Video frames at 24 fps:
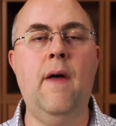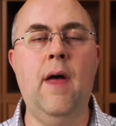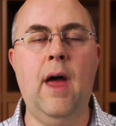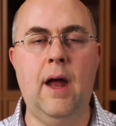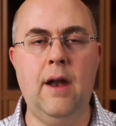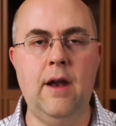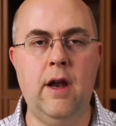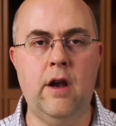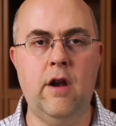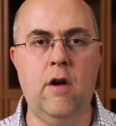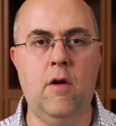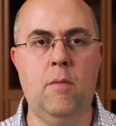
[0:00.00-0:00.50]

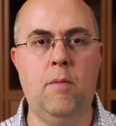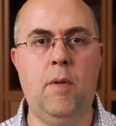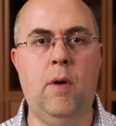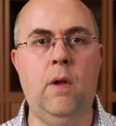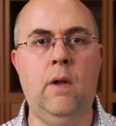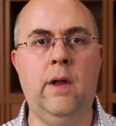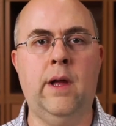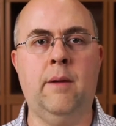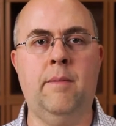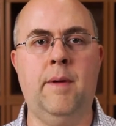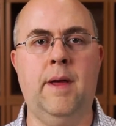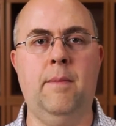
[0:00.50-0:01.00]
and then you're
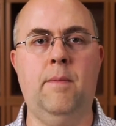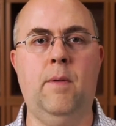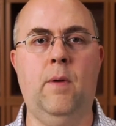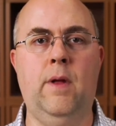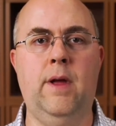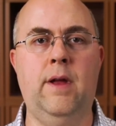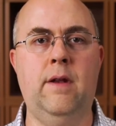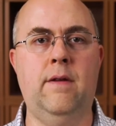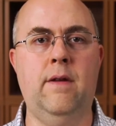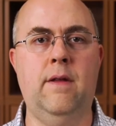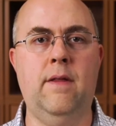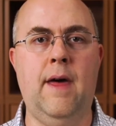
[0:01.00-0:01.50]
pulling people
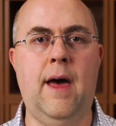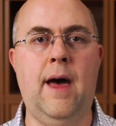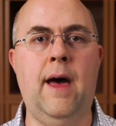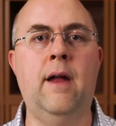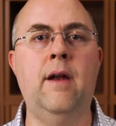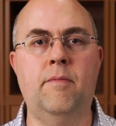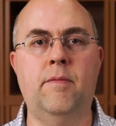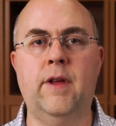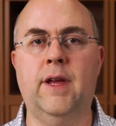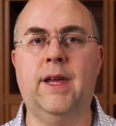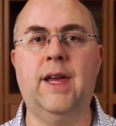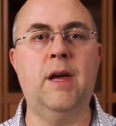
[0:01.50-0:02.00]
into
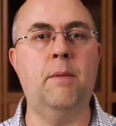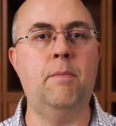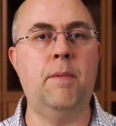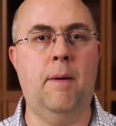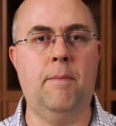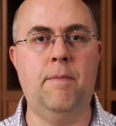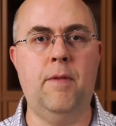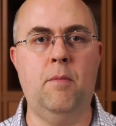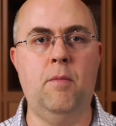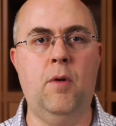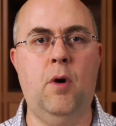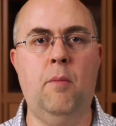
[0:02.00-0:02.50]
that to keep
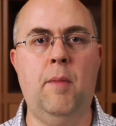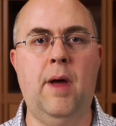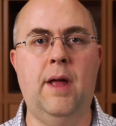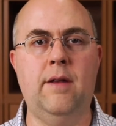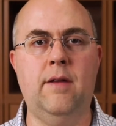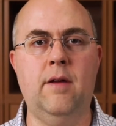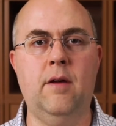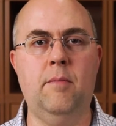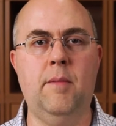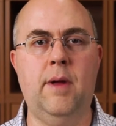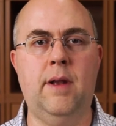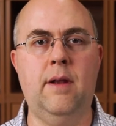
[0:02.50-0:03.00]
up the
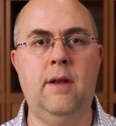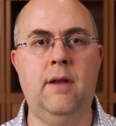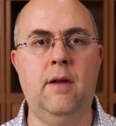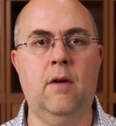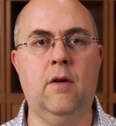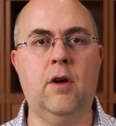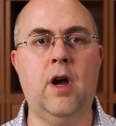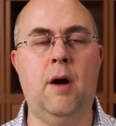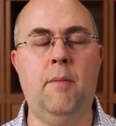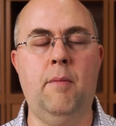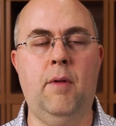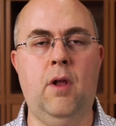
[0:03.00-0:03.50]
momentum, and they'll
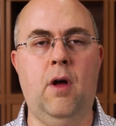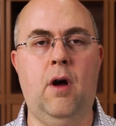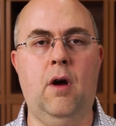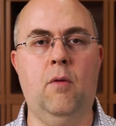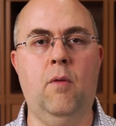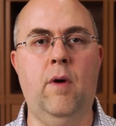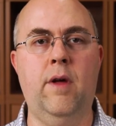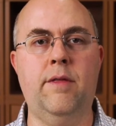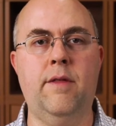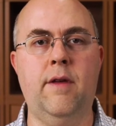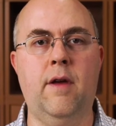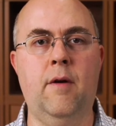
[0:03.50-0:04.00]
come along
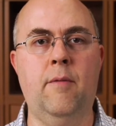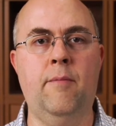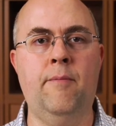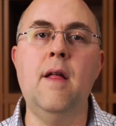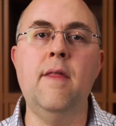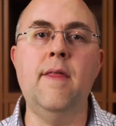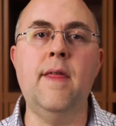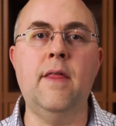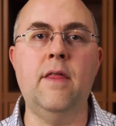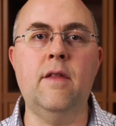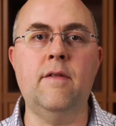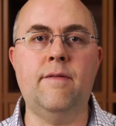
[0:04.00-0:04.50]
with you.
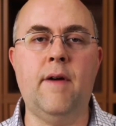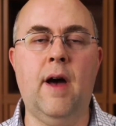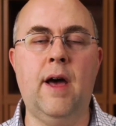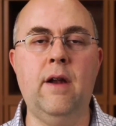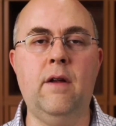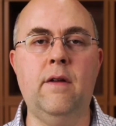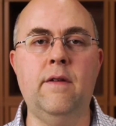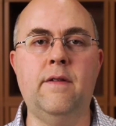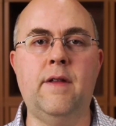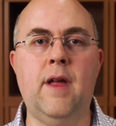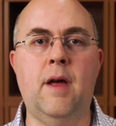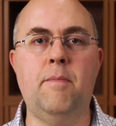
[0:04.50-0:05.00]
Then the
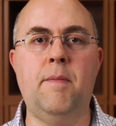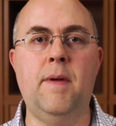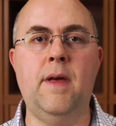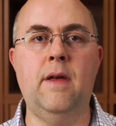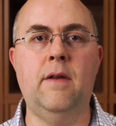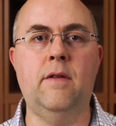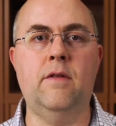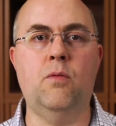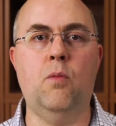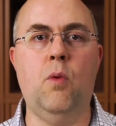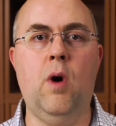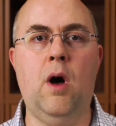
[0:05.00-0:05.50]
final step
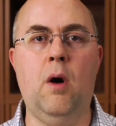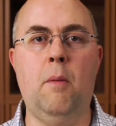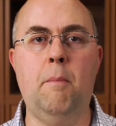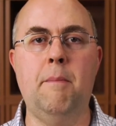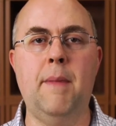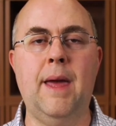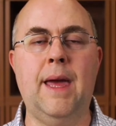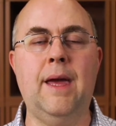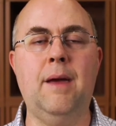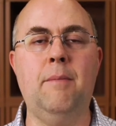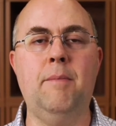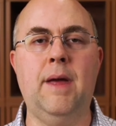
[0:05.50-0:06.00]
is, well,
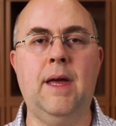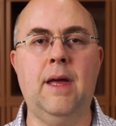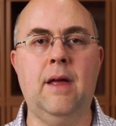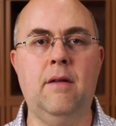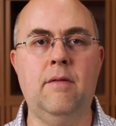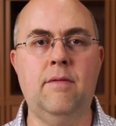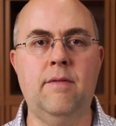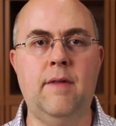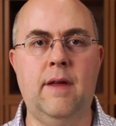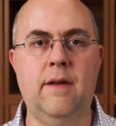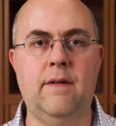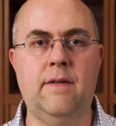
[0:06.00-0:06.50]
maybe
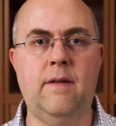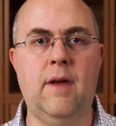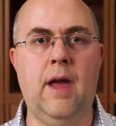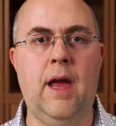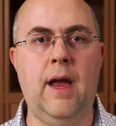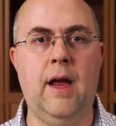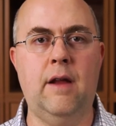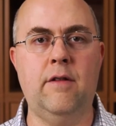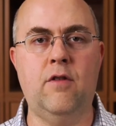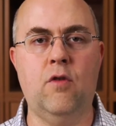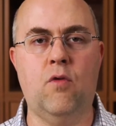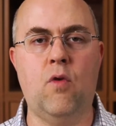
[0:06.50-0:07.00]
this
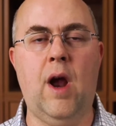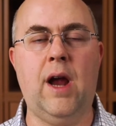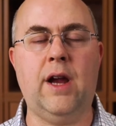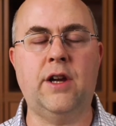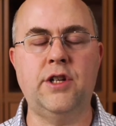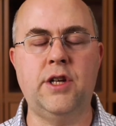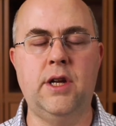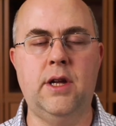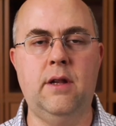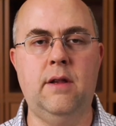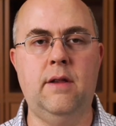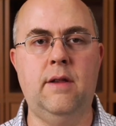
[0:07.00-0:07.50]

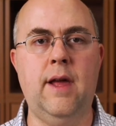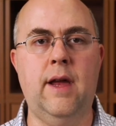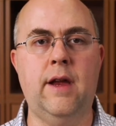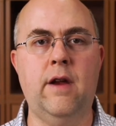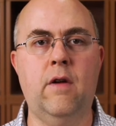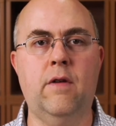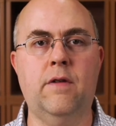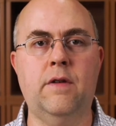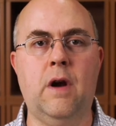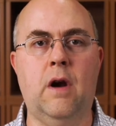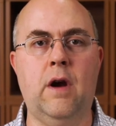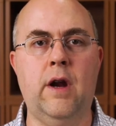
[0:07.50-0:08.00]
direction that
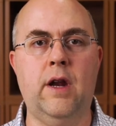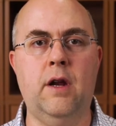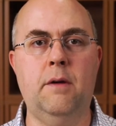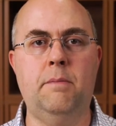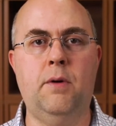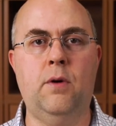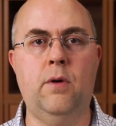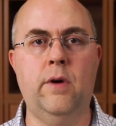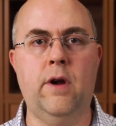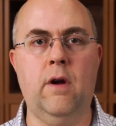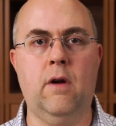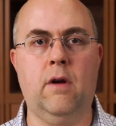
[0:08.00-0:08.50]
you're starting to
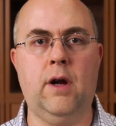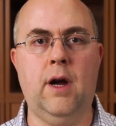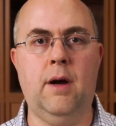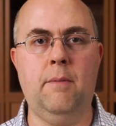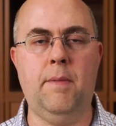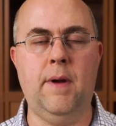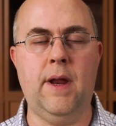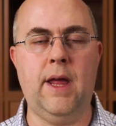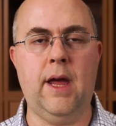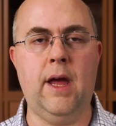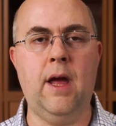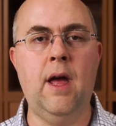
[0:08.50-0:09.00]
pull your
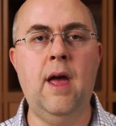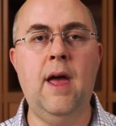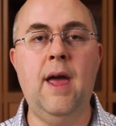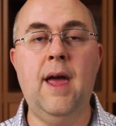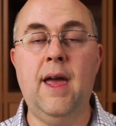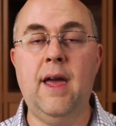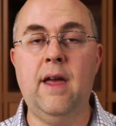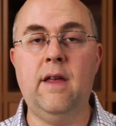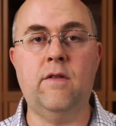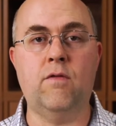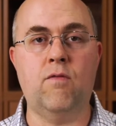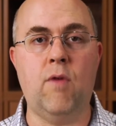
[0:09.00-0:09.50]
company
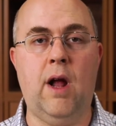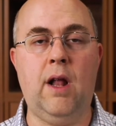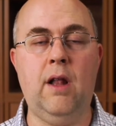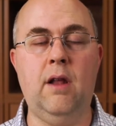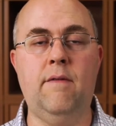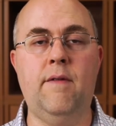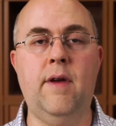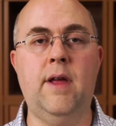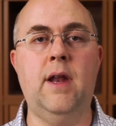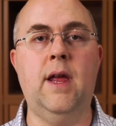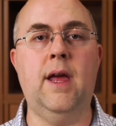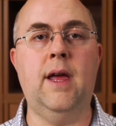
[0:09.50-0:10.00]
is
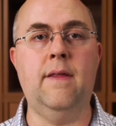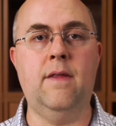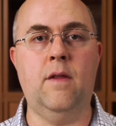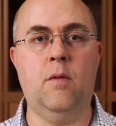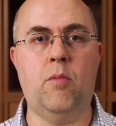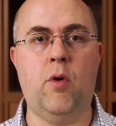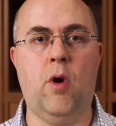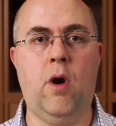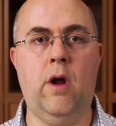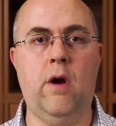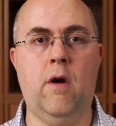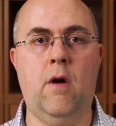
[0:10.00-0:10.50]
relevant in the
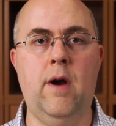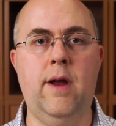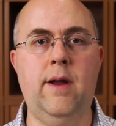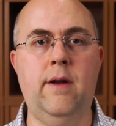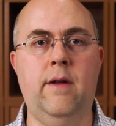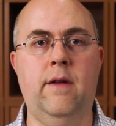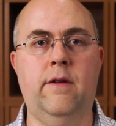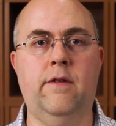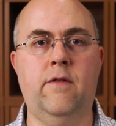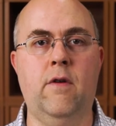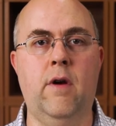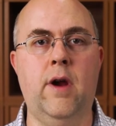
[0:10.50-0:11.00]
broader
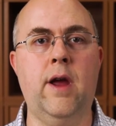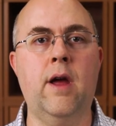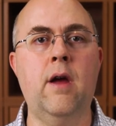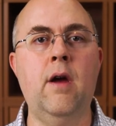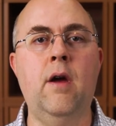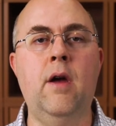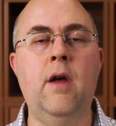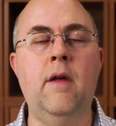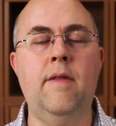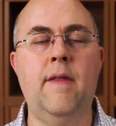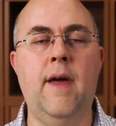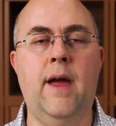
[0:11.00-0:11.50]
industry
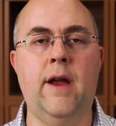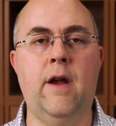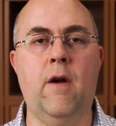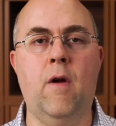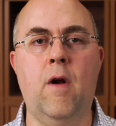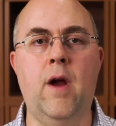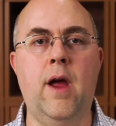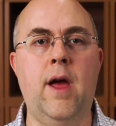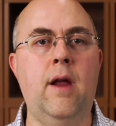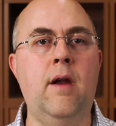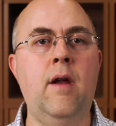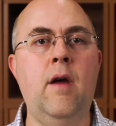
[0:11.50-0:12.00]
that you're
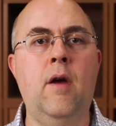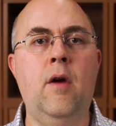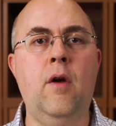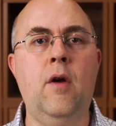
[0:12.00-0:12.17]
in.